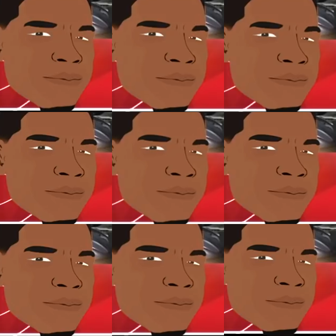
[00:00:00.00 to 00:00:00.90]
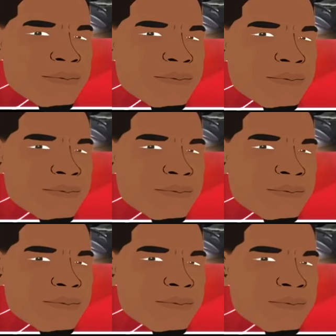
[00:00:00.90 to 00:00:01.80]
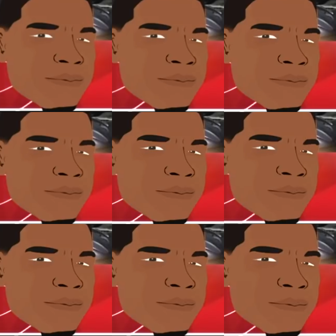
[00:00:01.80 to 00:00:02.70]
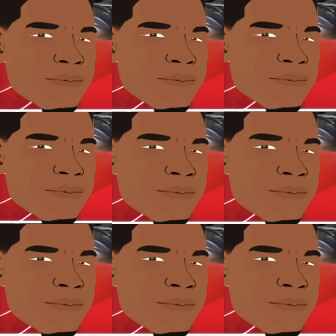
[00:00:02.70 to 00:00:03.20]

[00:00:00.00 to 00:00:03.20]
(silent)